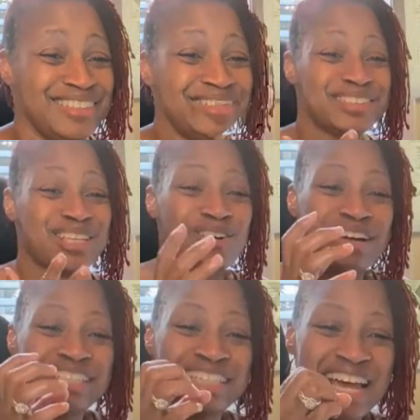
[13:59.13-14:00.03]
So,
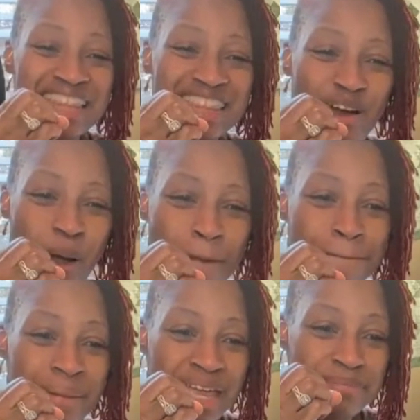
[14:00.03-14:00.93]
and then I thought
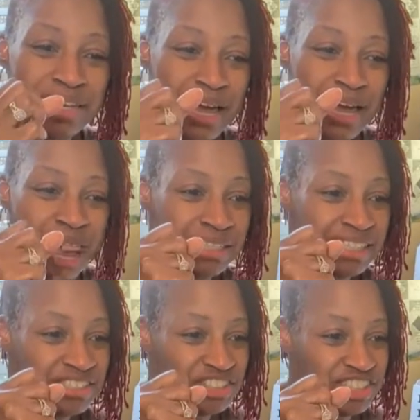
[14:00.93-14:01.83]
maybe I'm
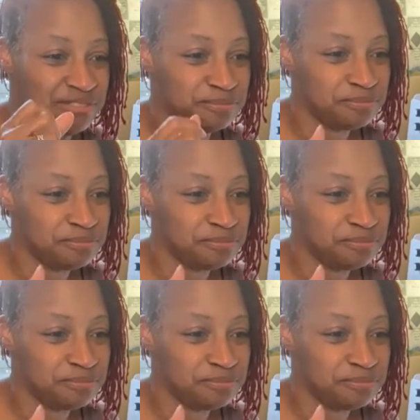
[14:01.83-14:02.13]
clenching.